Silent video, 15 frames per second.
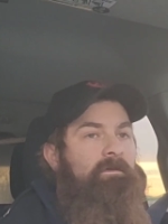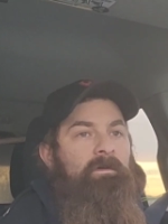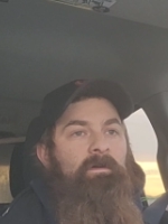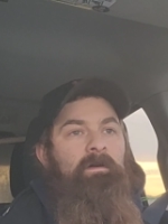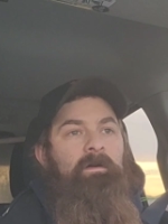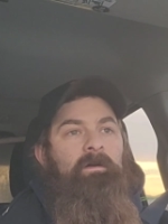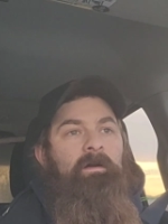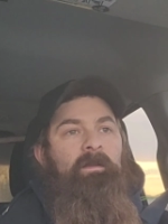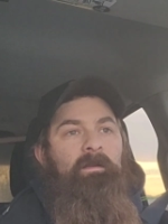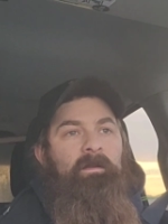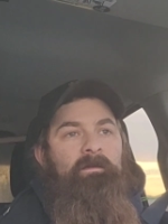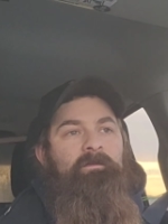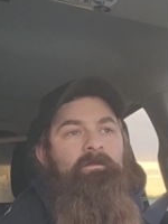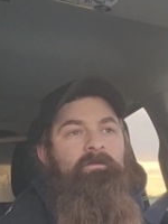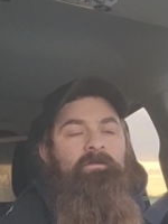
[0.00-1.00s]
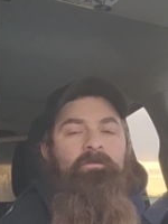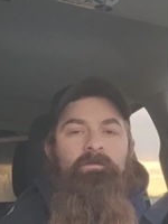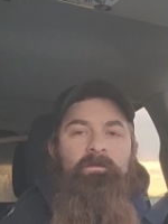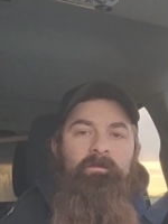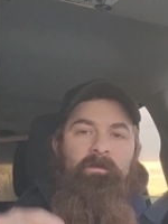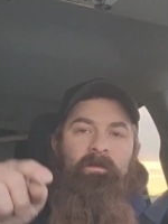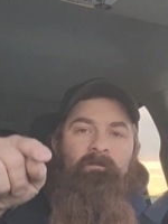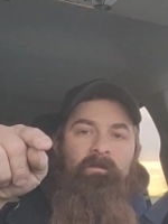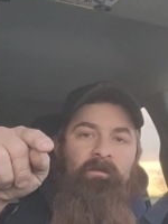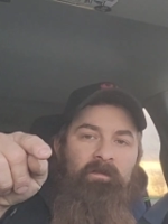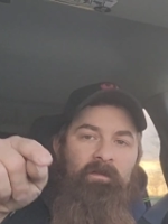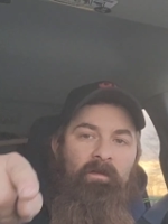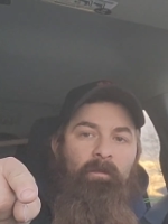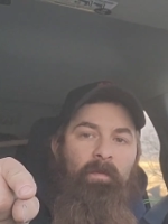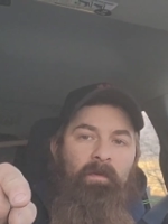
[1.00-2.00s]
Uh, I like to do because they have the
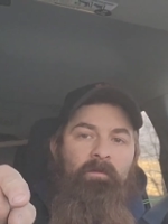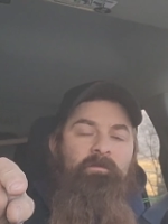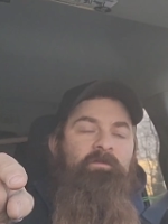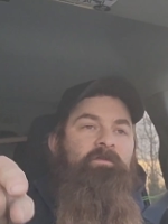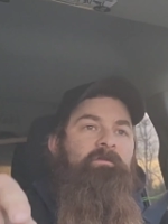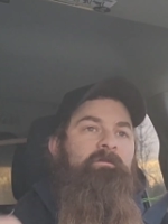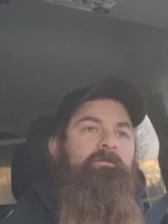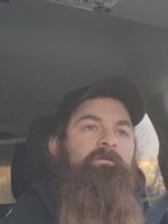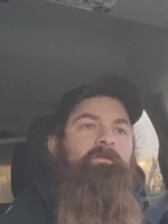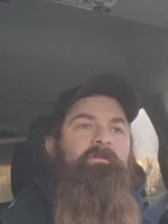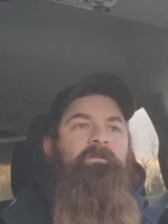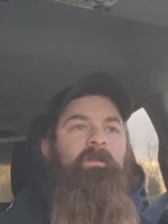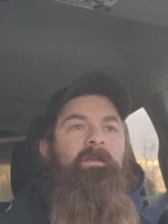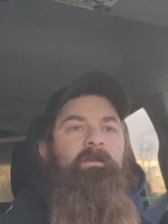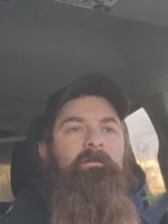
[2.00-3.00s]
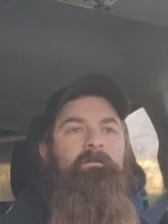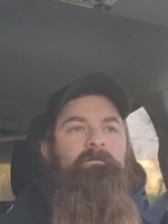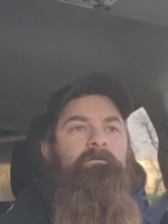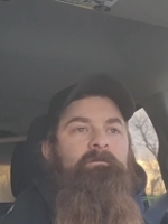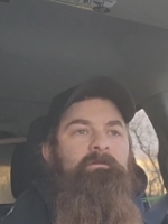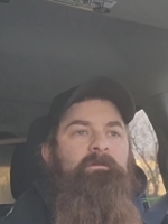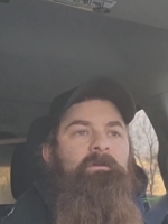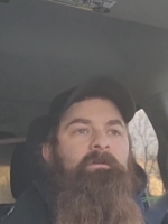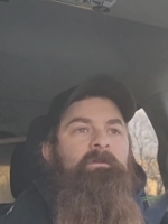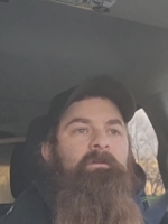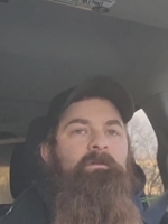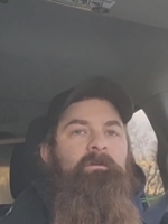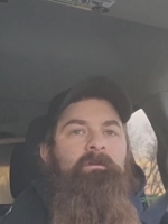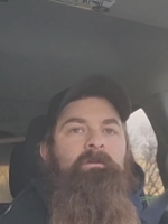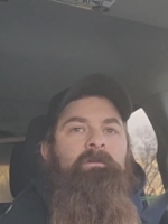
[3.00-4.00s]
single post stake.
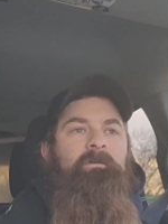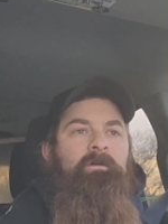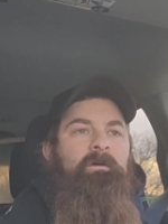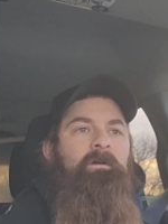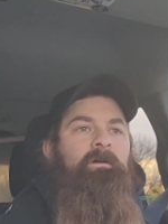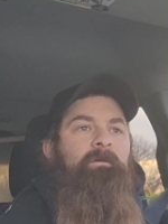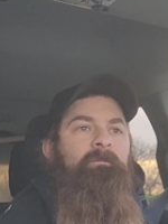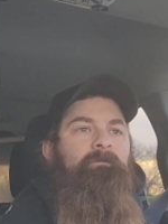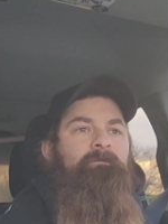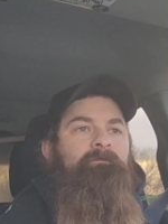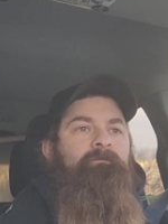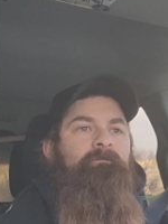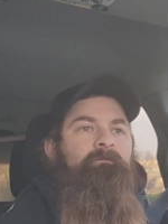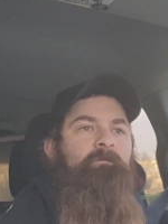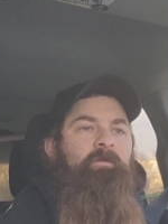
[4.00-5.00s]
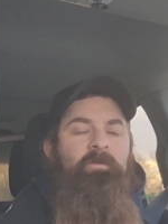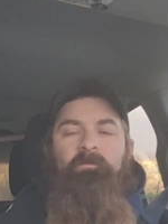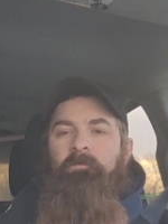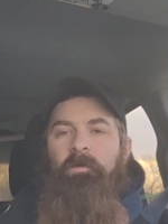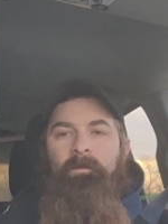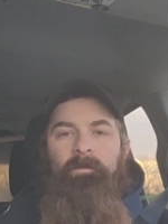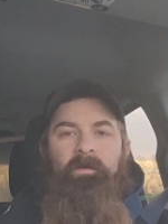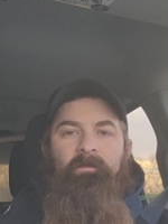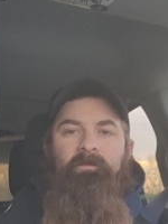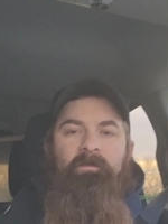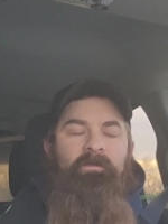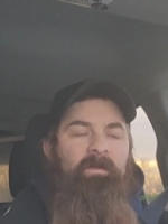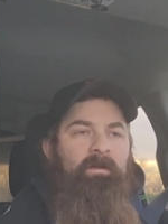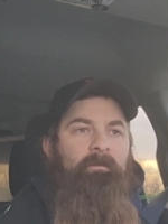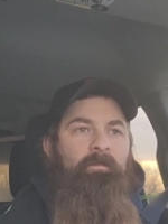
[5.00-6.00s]
Um, when it's warm enough,
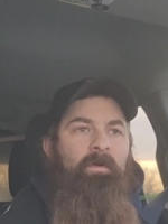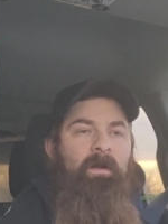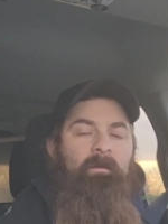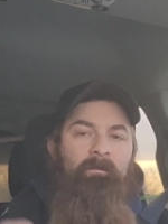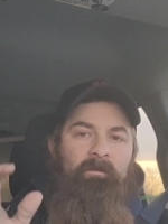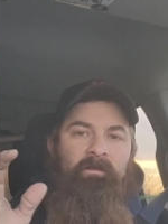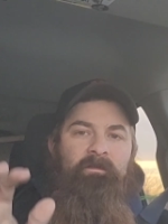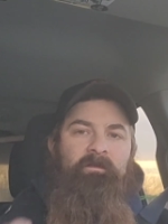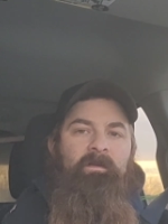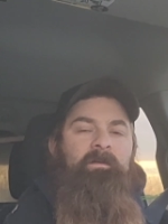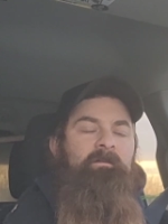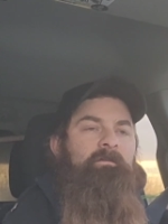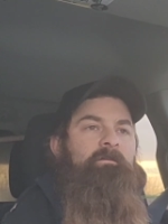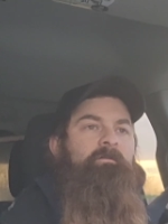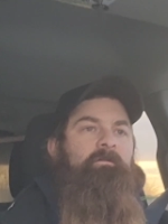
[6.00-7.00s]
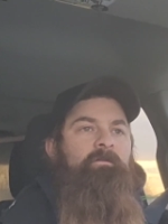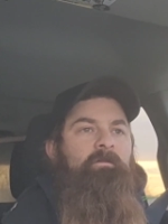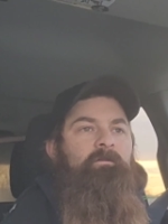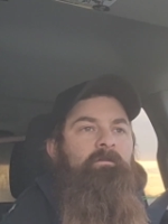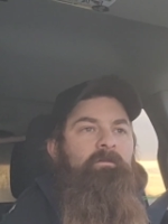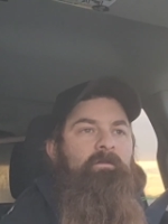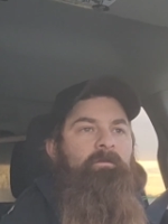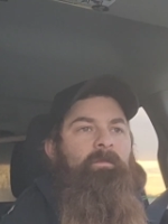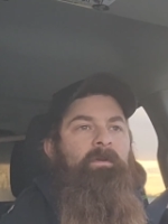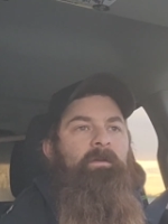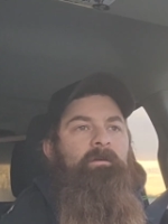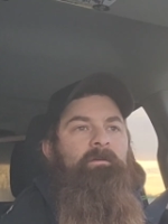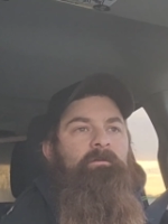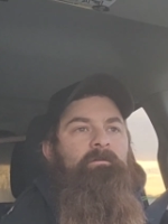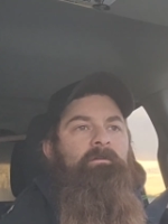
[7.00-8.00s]
it's not a problem. It slides in the dirt a little
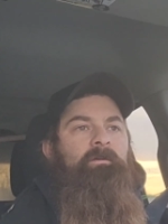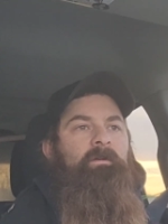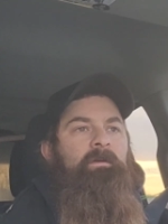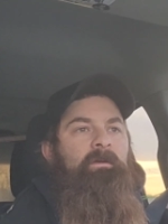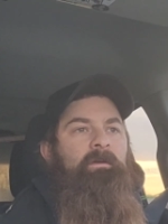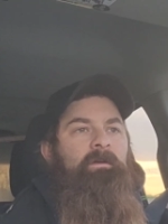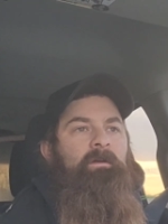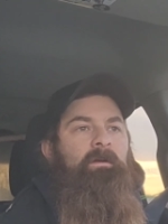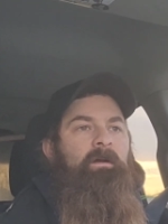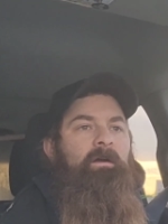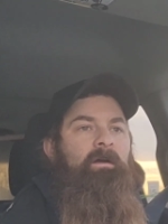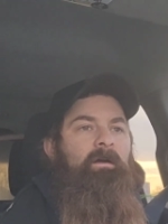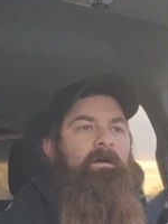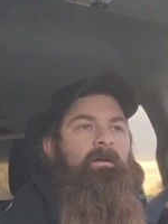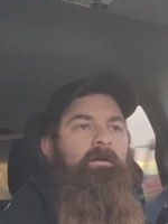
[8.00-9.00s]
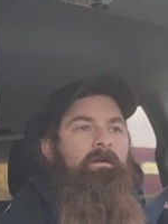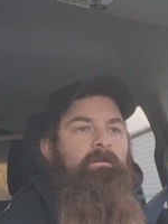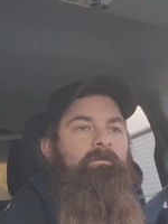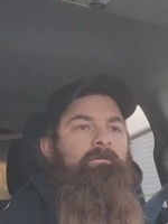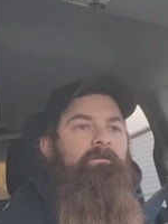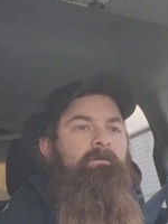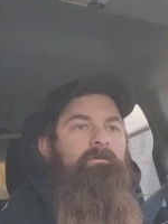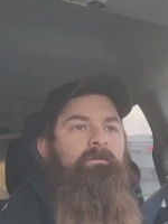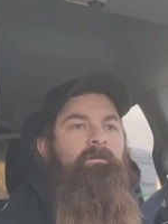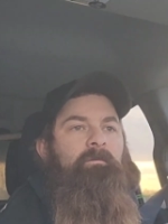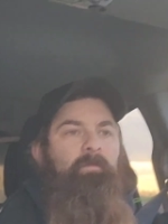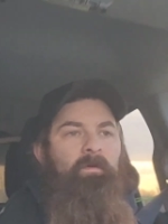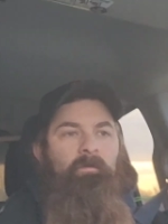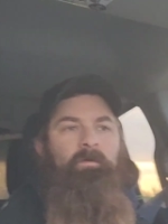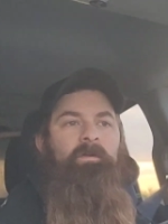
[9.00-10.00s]
better. Uh,
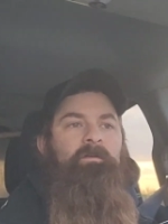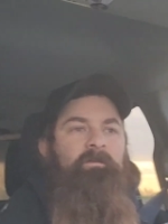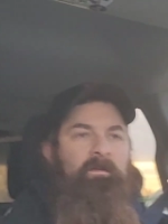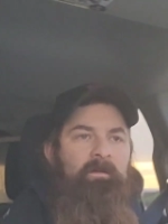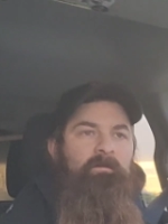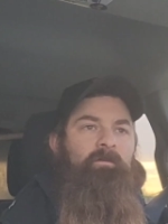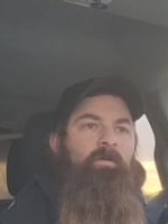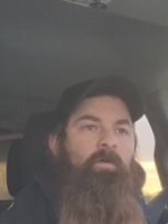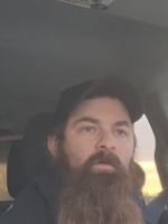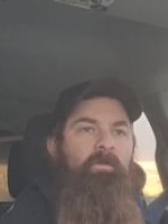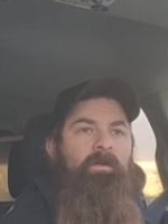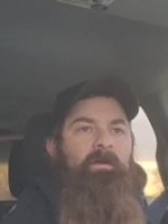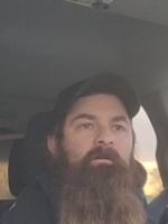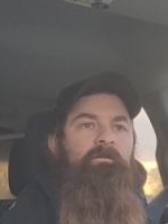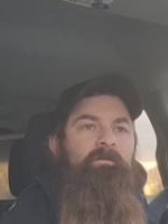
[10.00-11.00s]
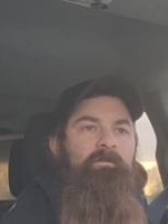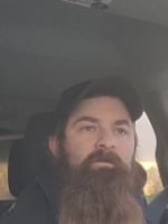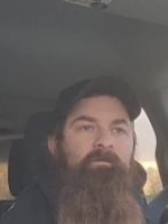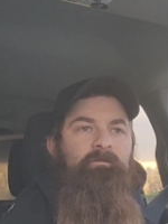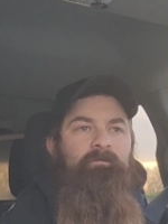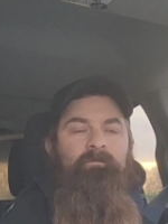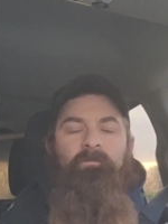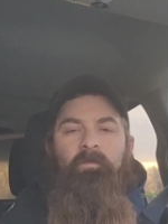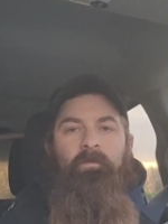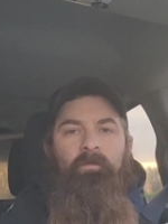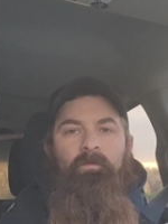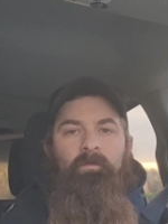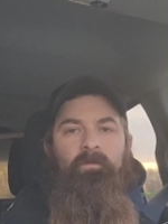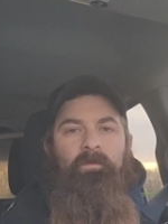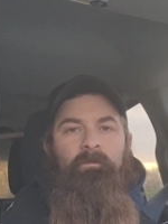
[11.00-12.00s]
but when it's getting cold out, you just so
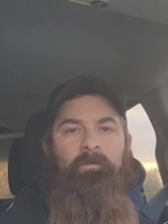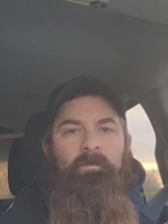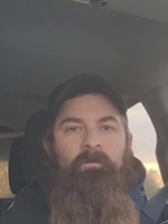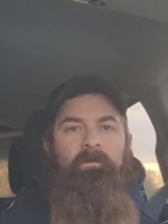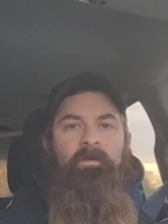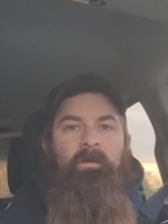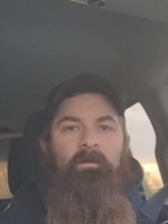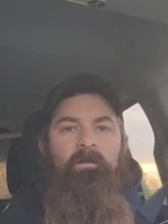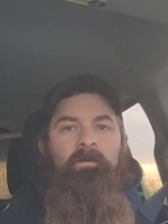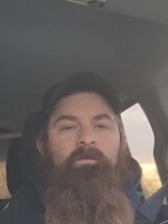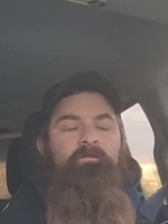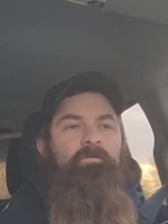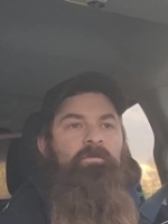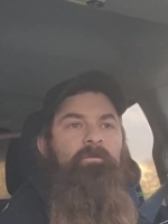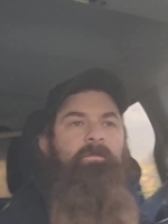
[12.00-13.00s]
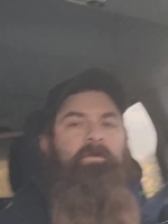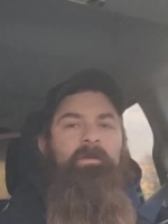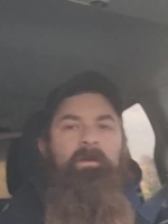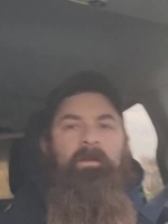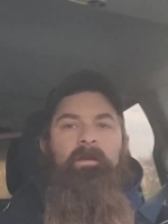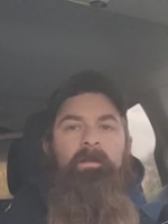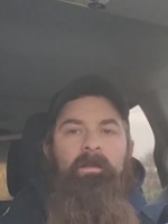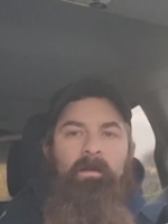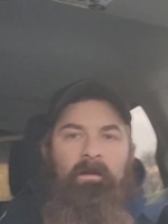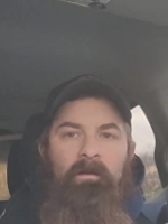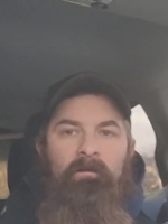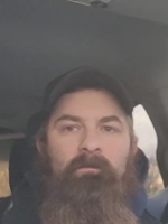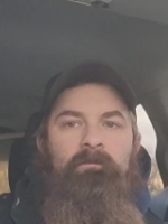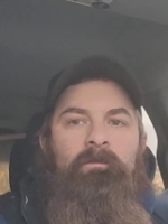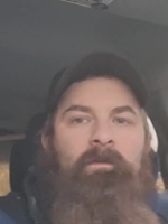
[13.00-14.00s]
I mean you're carrying a drill bit anyhow.
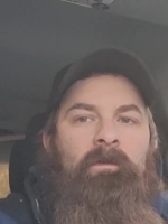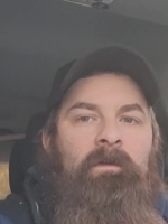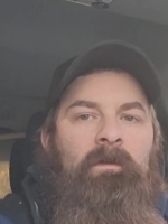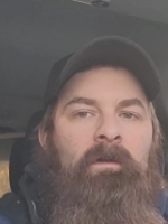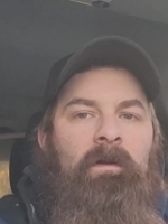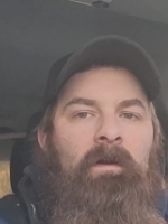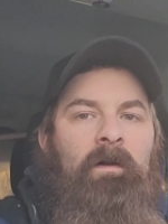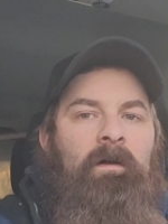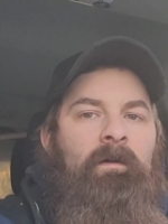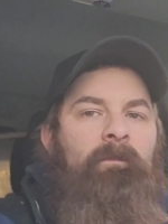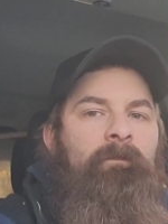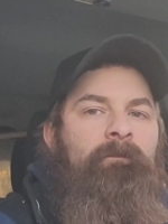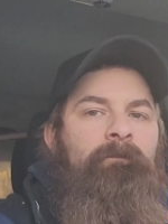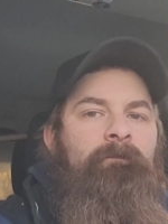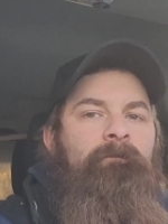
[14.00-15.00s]
Um,